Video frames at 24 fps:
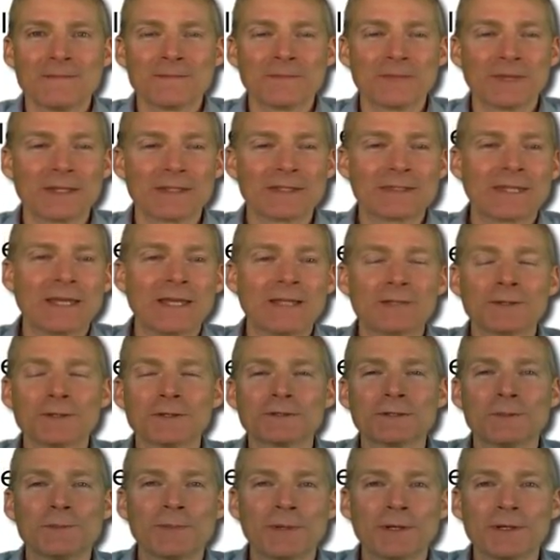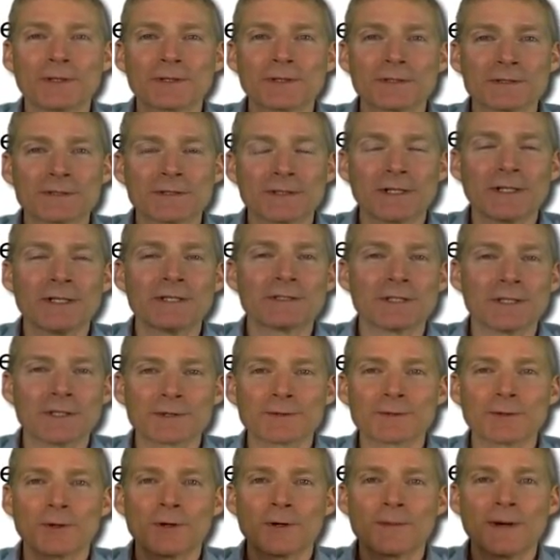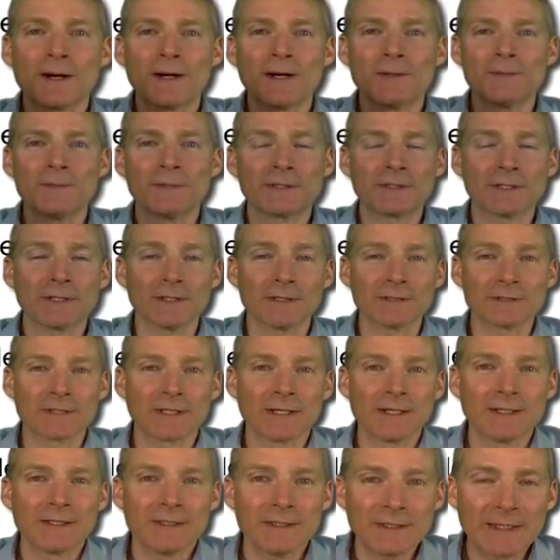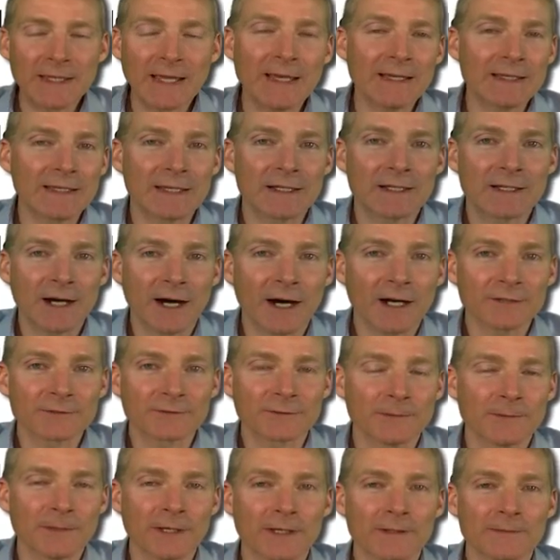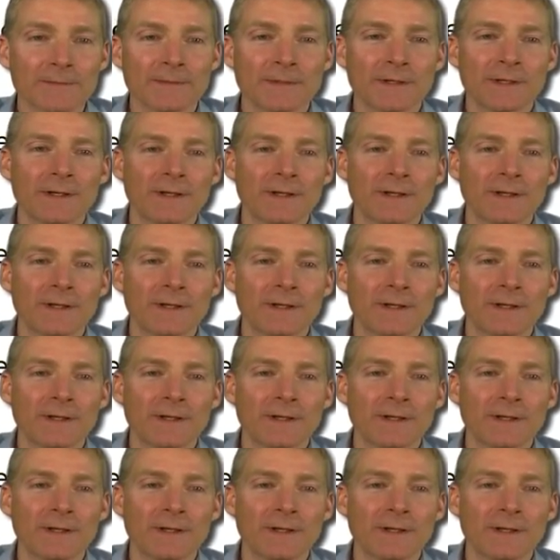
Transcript: Like, take those empirical studies and throw them out because you can't get cause from them.